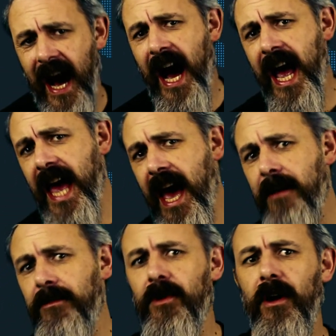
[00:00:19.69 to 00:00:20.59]
I
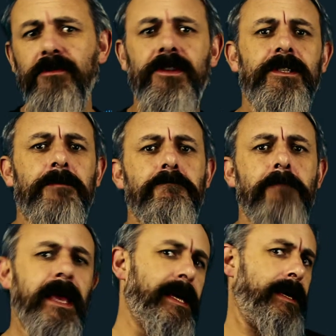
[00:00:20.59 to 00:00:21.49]
am your host,
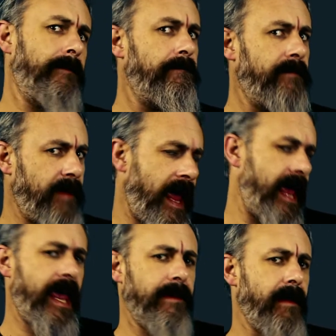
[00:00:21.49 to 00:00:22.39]
Mike
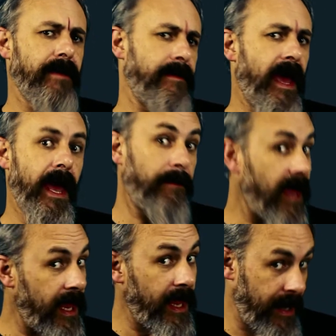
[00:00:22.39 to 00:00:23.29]
B.
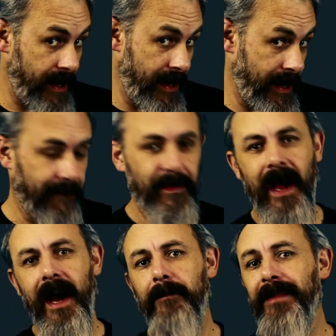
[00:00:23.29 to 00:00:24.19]
Lists.
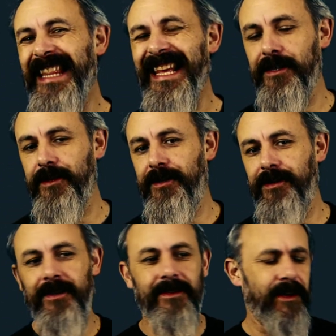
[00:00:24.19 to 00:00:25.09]

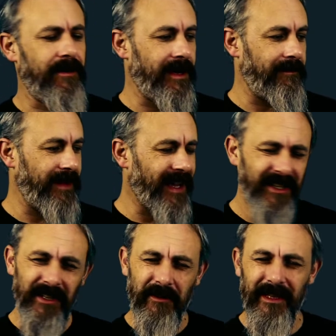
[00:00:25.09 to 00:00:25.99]
So,
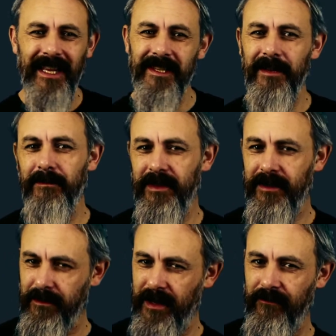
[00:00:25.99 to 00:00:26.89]
lists seem
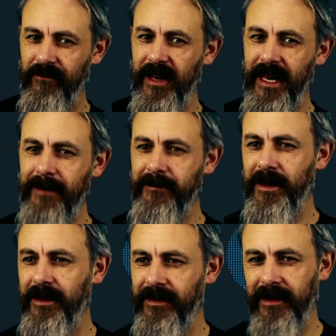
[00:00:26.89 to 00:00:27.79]
to be the really
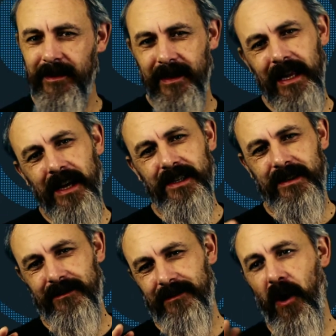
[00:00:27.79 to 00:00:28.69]
kind of the
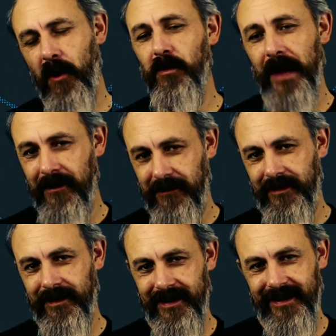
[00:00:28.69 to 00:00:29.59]
last holdout
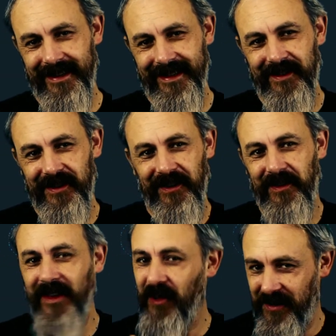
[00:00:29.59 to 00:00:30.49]
as
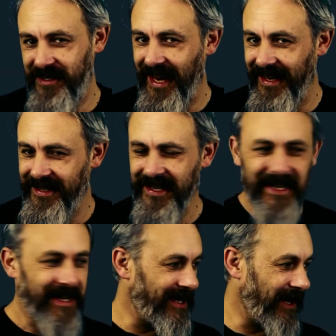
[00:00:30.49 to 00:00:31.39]
content.
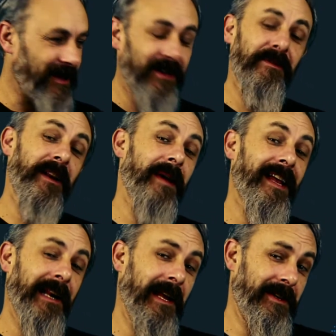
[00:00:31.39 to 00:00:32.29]
You know, let's quickly
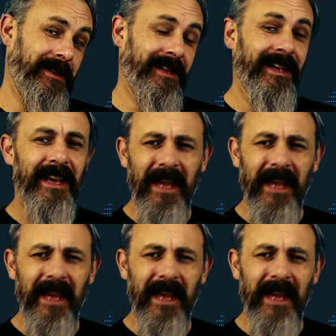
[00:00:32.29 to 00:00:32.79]
make a list.